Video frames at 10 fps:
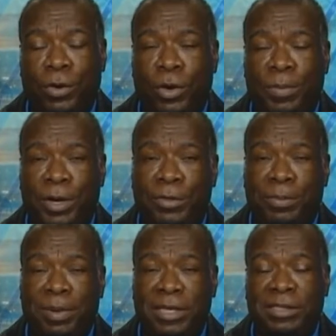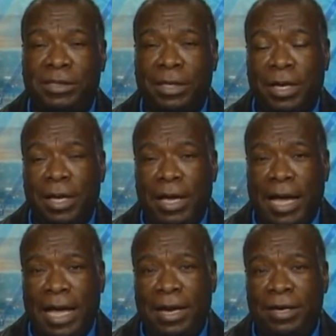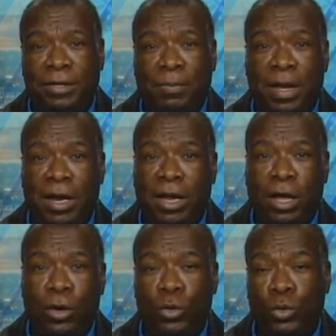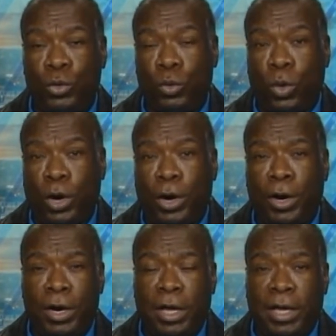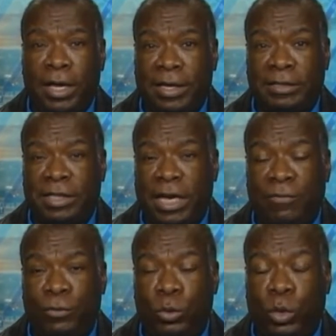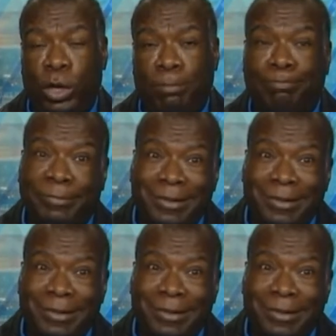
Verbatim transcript: him under the bus. And depending on who you were, eh, let's say if you were